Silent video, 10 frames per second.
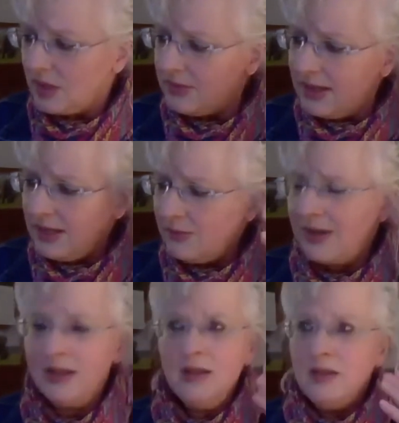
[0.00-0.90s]
But
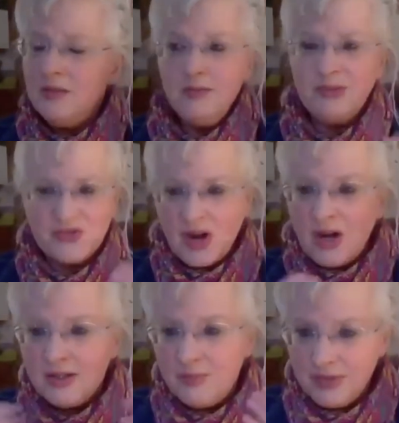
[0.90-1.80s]
anyway,
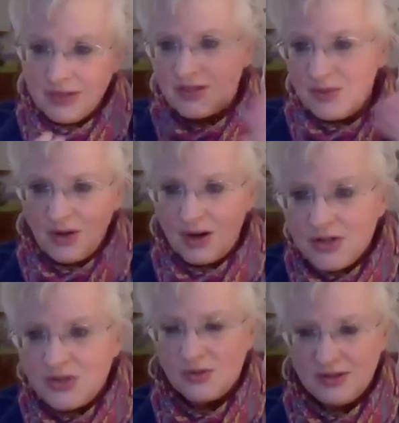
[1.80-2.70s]
bizarrely, because we are
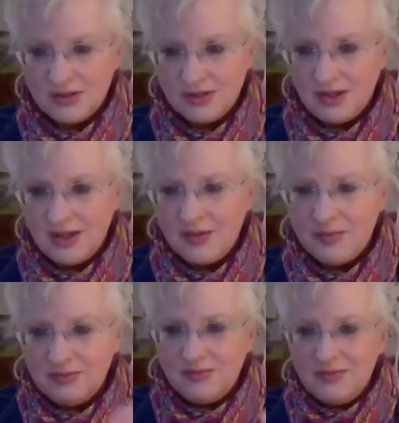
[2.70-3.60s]
joined at the hip,
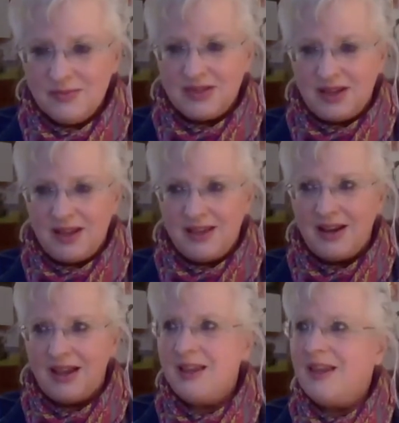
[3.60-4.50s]
Sy and
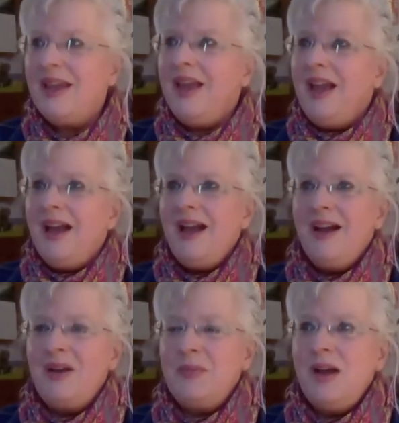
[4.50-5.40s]
I,
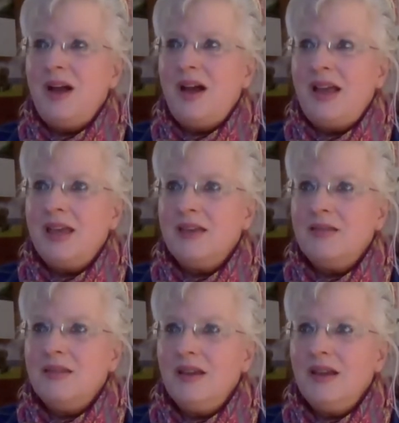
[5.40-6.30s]
um, I
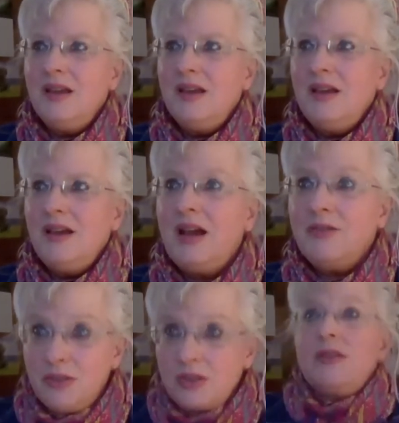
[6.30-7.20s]
uh,
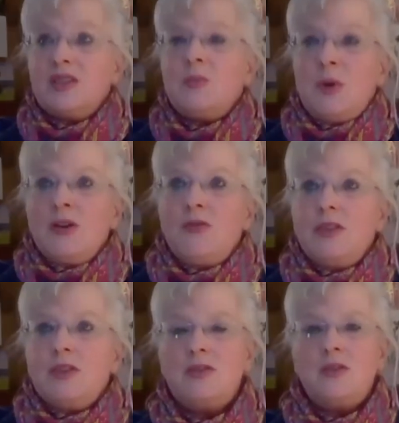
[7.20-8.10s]
the, the spark for
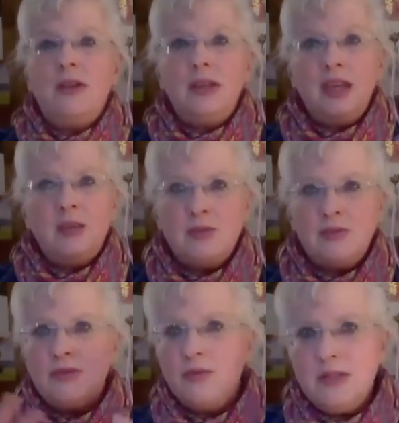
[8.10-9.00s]
this story came as
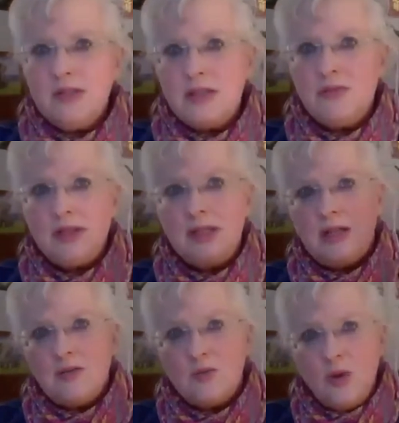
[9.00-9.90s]
2017.
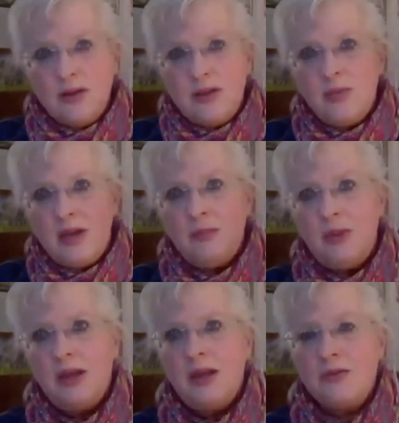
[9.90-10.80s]
I was walking behind
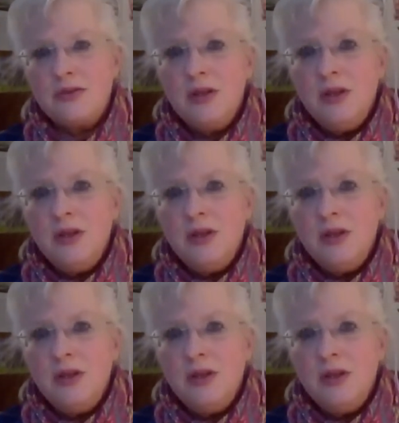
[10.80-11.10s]
my house,